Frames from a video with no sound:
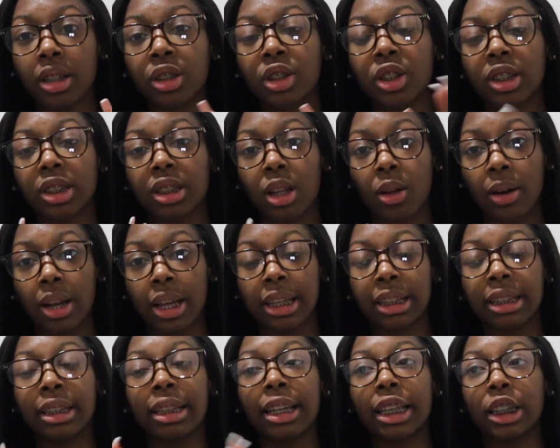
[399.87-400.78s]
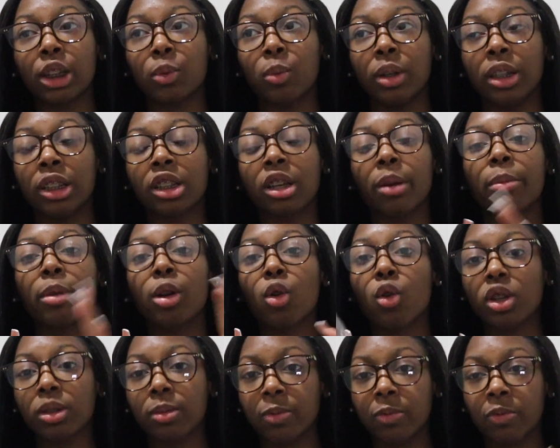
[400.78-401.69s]
Just know that next week is going to be a
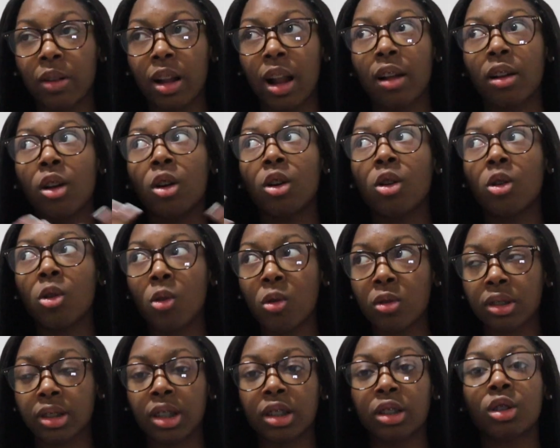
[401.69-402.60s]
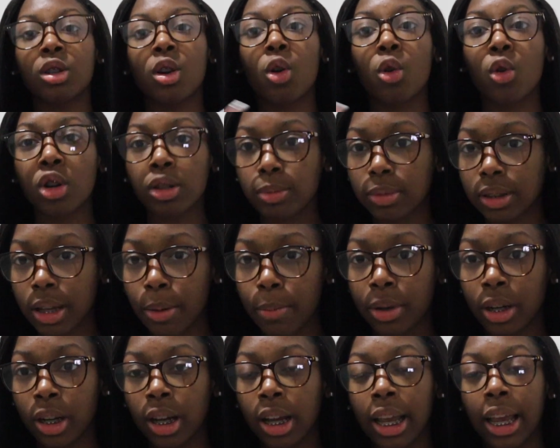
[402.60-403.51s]
Christmas vlog, of course, because, you know, Christmas
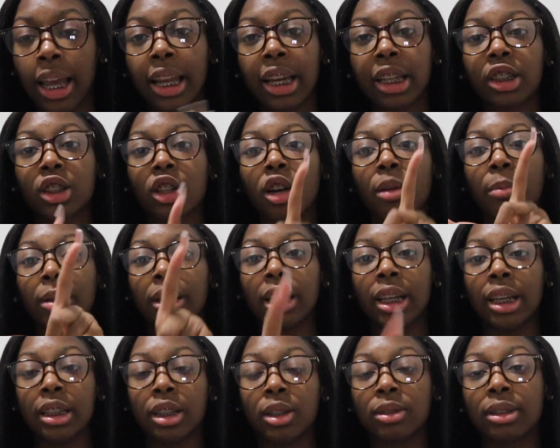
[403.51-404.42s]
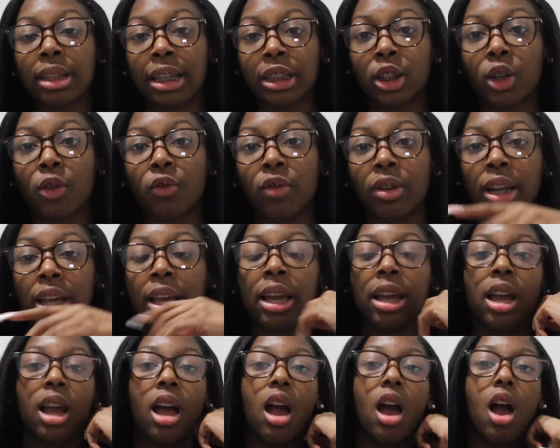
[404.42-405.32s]
coming up and it's going to be lit, so stay tuned for
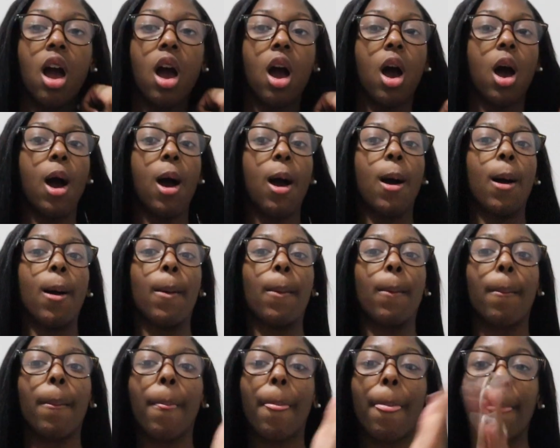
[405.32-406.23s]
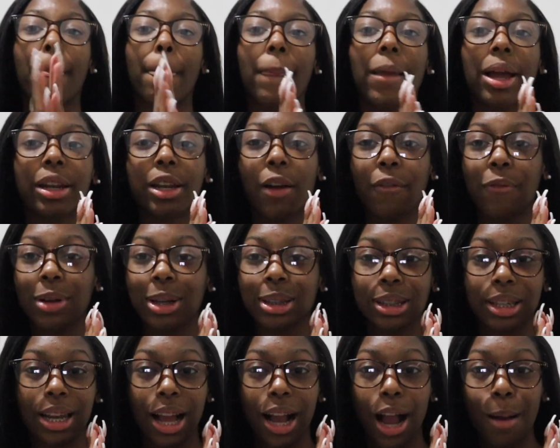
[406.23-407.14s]
that. Don't forget
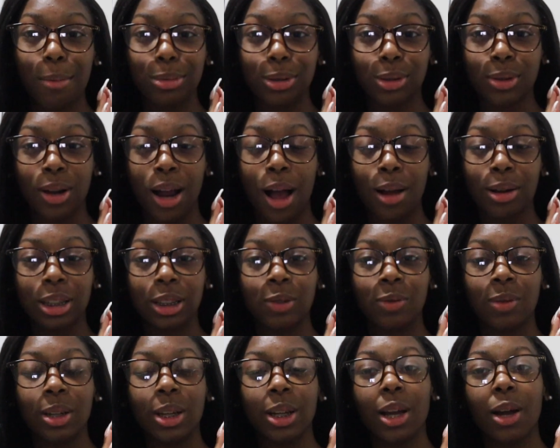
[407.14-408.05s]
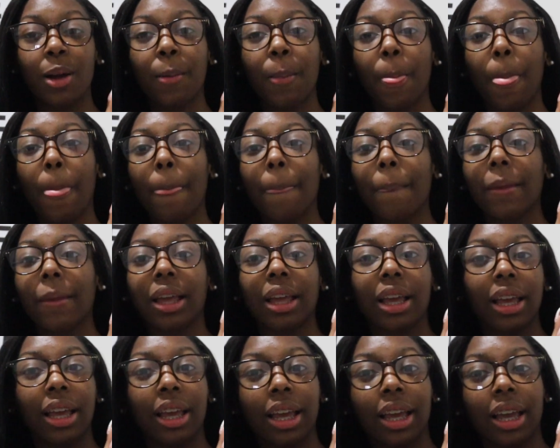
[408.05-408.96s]
to like, comment, subscribe on this video.
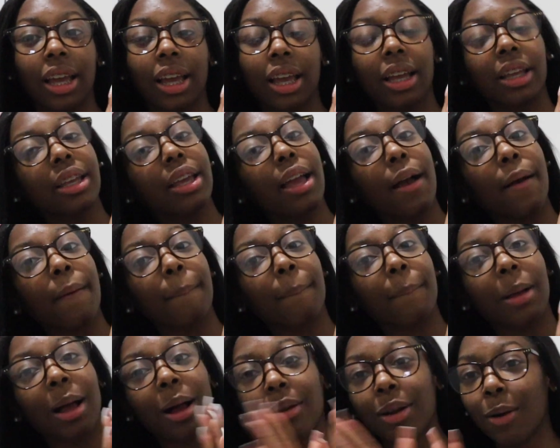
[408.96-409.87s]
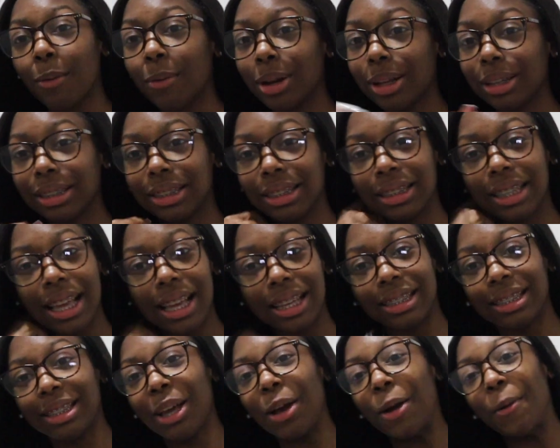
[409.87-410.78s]
And, yeah, I don't know what else to
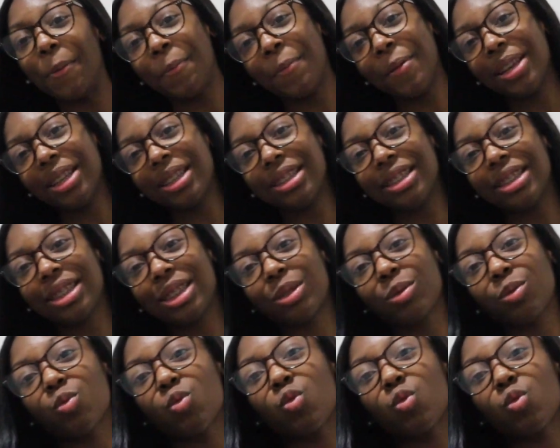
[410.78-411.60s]
say, so peace.